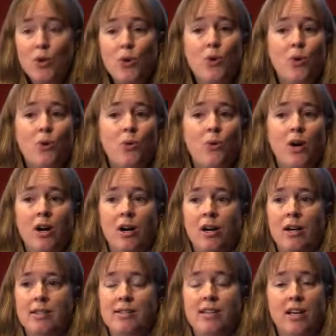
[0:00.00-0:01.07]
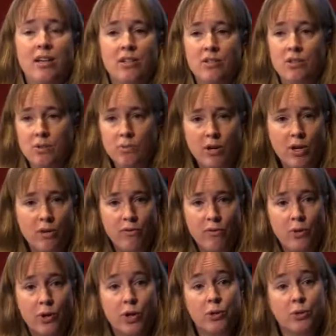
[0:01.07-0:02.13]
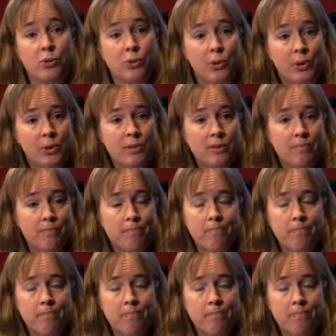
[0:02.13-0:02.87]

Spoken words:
who are as young as 3 or 4 years old